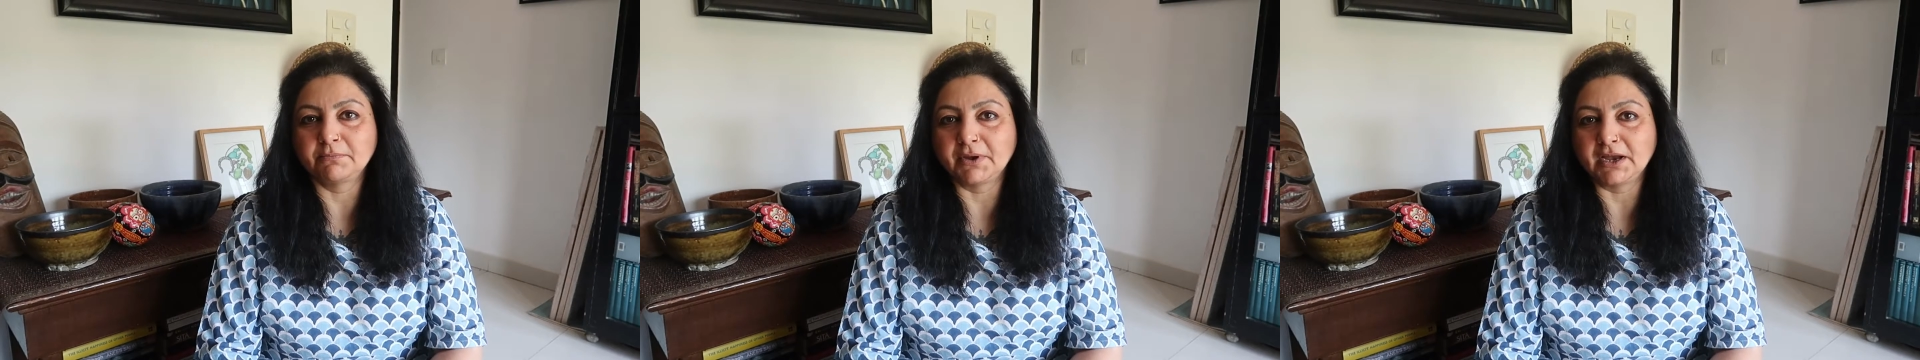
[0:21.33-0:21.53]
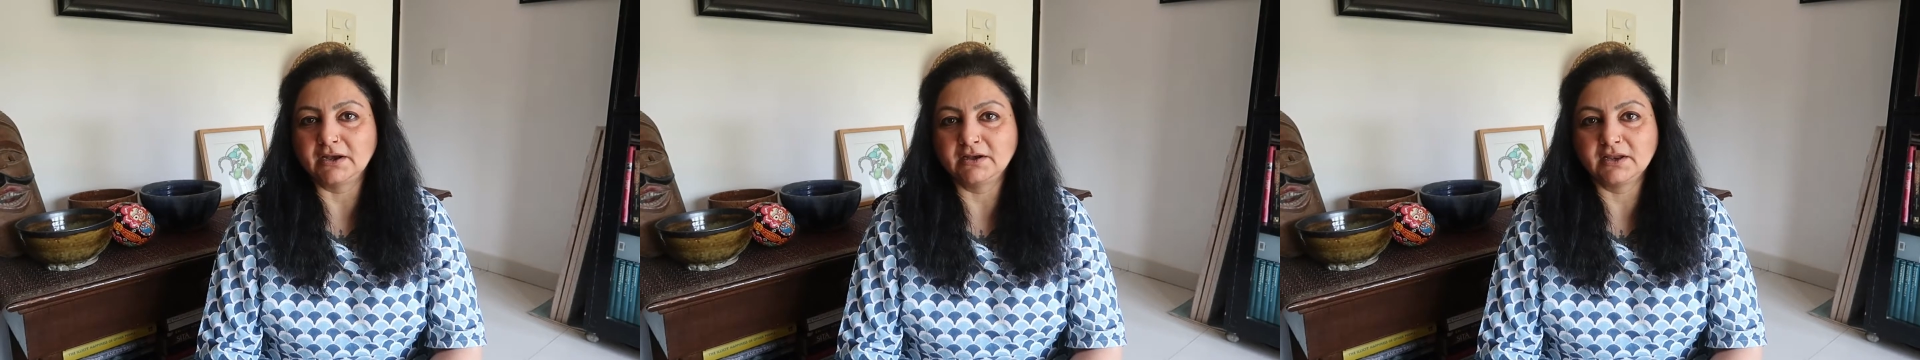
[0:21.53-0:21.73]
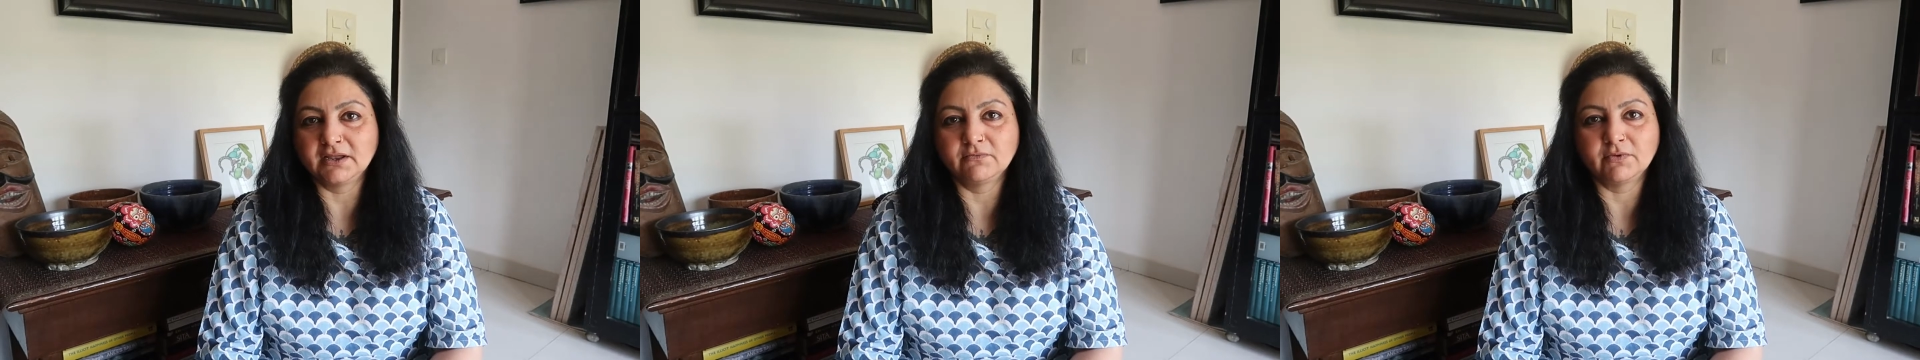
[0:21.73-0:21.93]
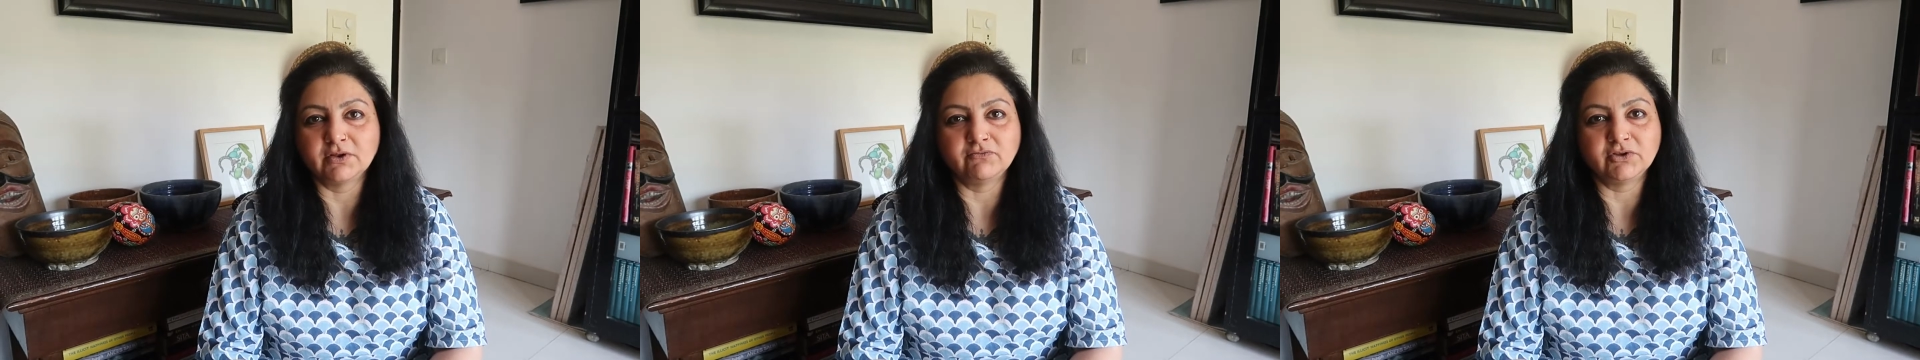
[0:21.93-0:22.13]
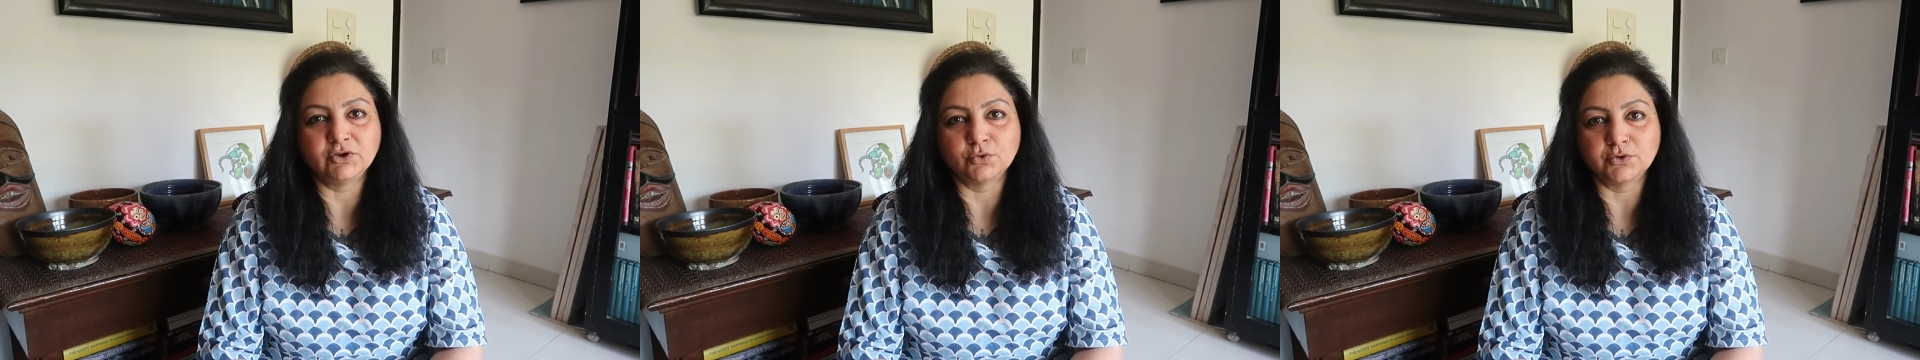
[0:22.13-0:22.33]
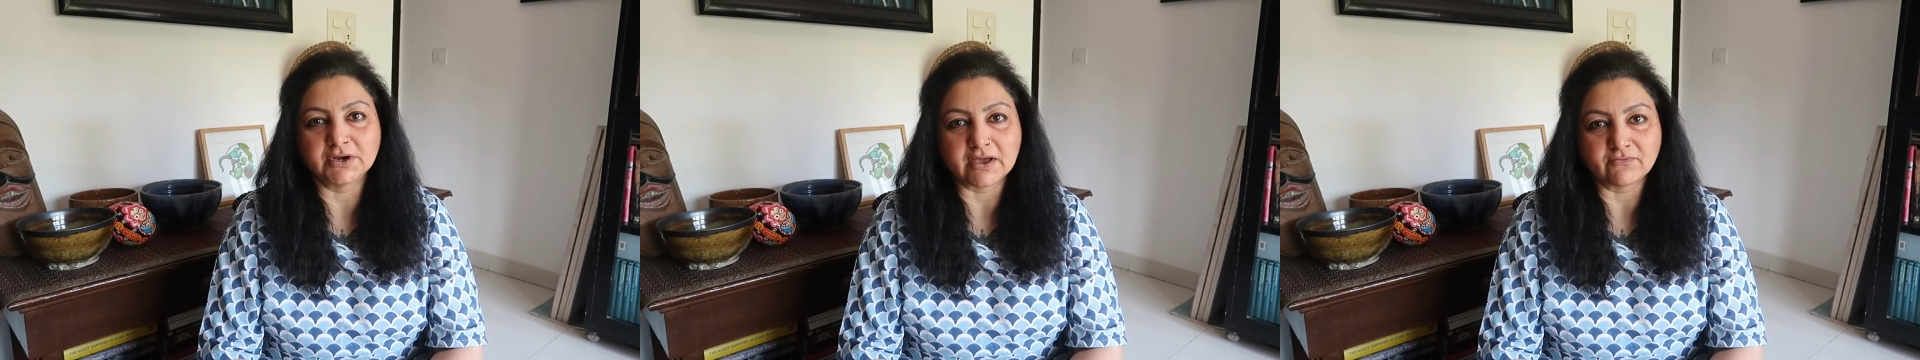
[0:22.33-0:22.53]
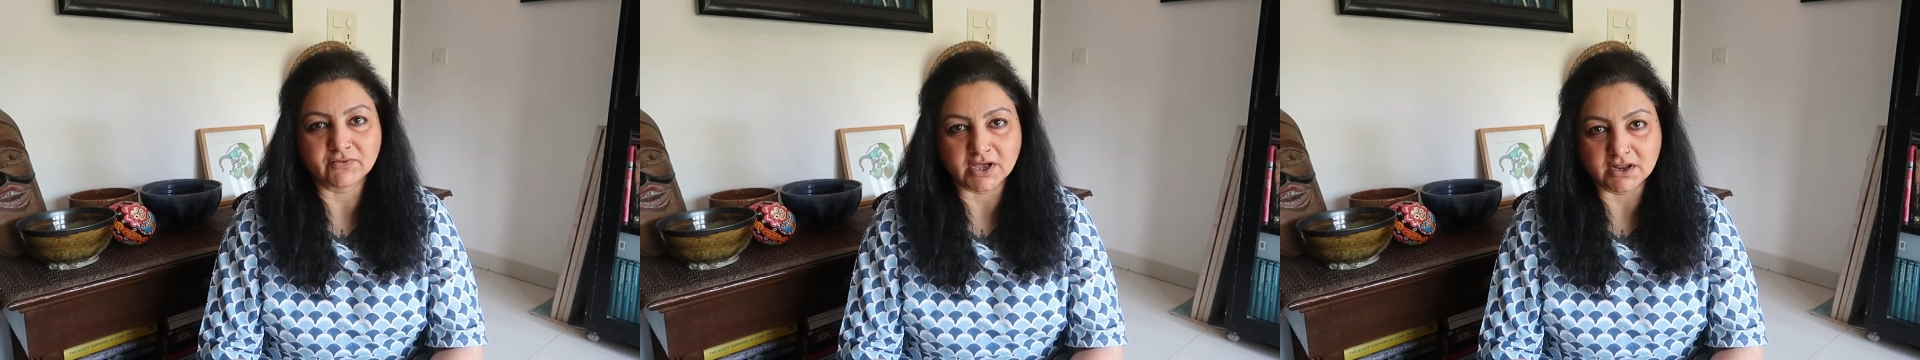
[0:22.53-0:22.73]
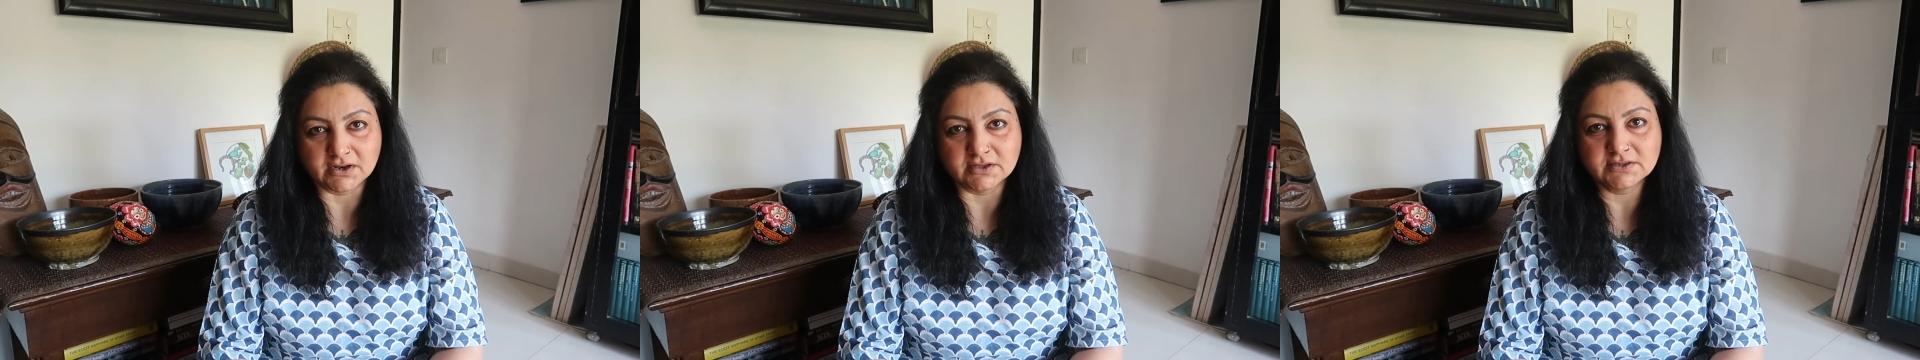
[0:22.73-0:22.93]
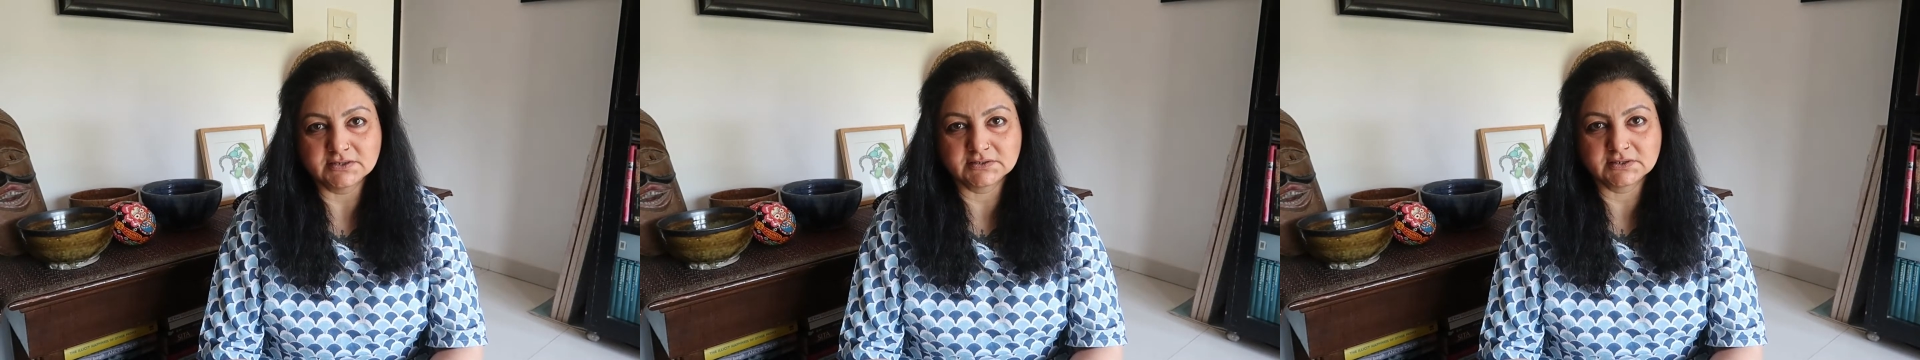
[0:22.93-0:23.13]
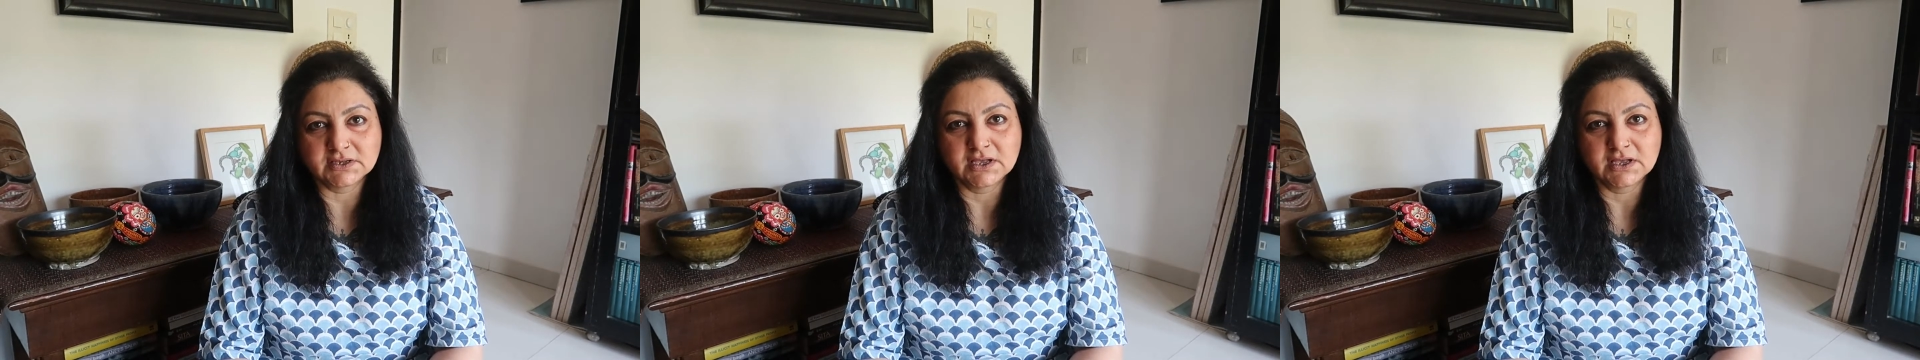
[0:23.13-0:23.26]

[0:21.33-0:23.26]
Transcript: painting when we don't have colors.